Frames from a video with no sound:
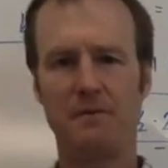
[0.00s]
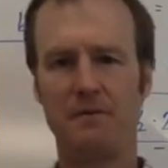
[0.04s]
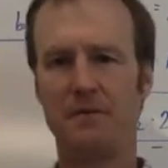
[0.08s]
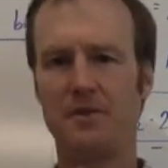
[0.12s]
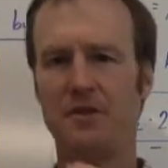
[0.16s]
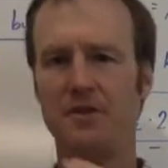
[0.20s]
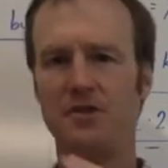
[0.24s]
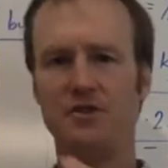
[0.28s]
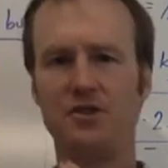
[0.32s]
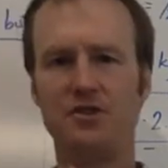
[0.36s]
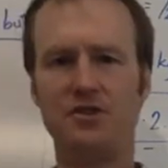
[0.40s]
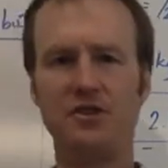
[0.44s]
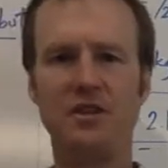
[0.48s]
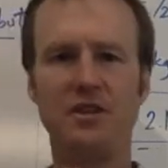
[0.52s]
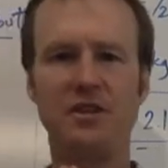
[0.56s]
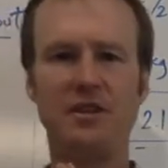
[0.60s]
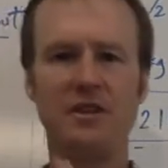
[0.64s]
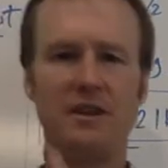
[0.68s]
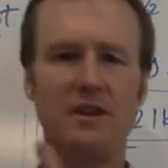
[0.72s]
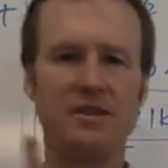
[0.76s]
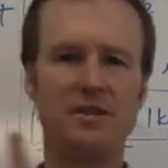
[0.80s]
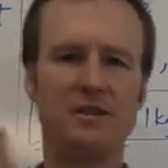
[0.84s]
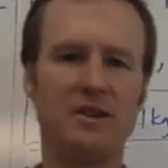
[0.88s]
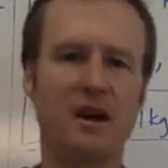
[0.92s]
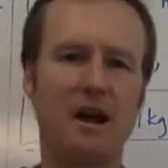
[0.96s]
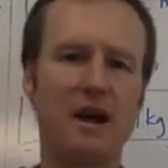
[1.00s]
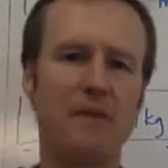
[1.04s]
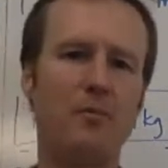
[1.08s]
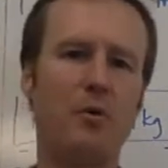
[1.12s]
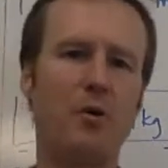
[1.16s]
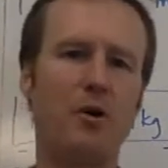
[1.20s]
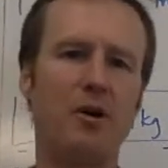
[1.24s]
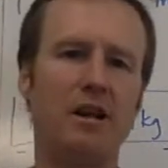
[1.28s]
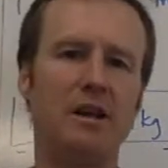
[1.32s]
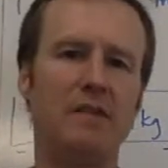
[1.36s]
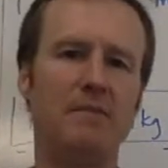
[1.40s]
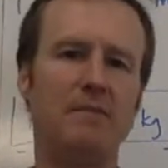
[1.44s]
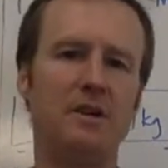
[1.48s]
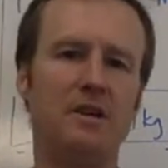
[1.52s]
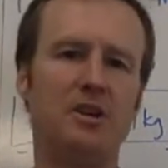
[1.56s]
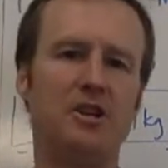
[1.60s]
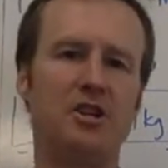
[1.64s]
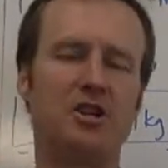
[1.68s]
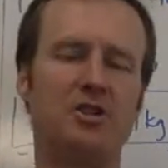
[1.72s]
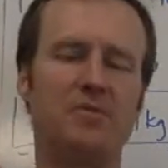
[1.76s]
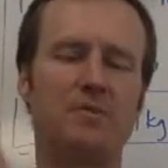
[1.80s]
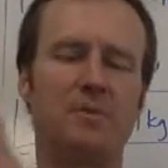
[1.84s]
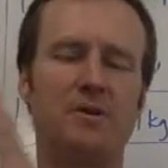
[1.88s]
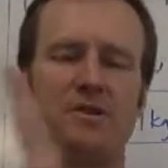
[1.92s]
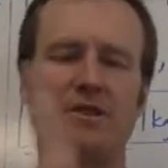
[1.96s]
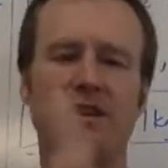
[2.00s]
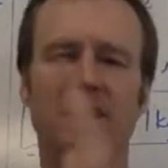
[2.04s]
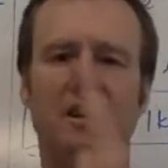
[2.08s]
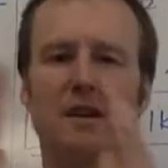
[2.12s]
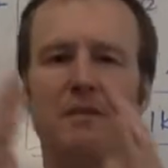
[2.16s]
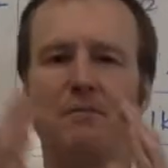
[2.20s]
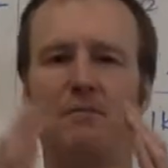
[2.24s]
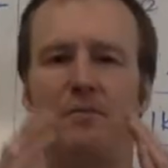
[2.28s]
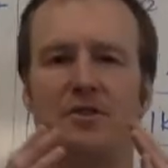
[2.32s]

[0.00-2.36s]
that g is 9.8 meters per second,